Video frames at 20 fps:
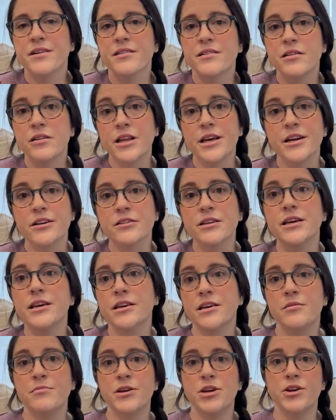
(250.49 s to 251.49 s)
Clearly
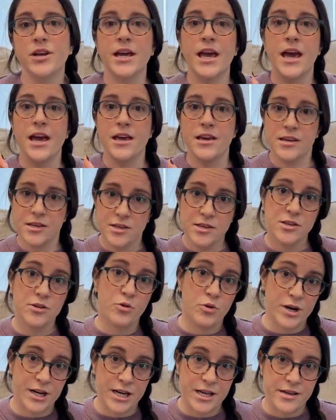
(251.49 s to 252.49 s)
communicate
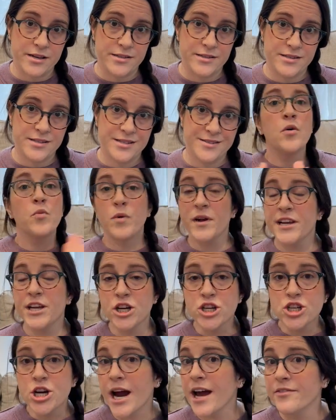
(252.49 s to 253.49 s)
your needs. When
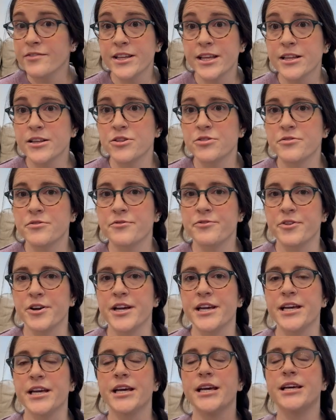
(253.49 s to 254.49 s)
you're traveling
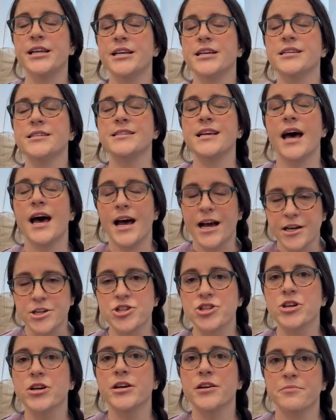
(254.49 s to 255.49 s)
gluten-free, it is
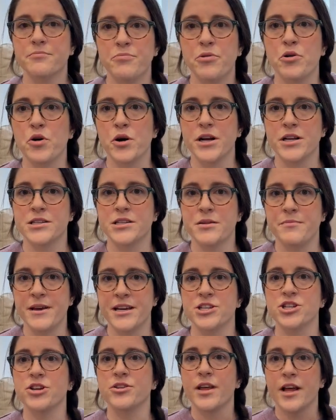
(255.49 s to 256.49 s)
extra important to make
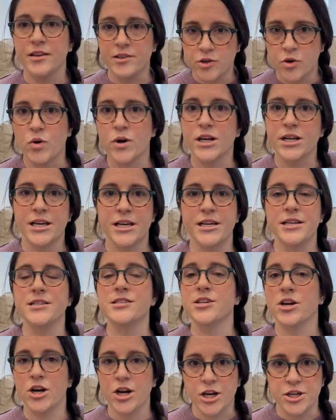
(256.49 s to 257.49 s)
sure that your needs
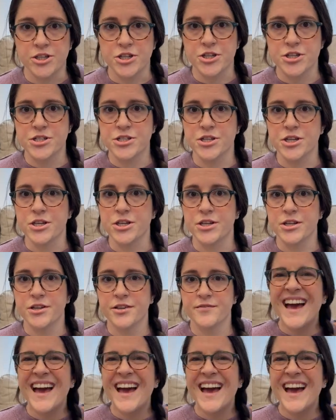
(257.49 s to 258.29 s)
are understood.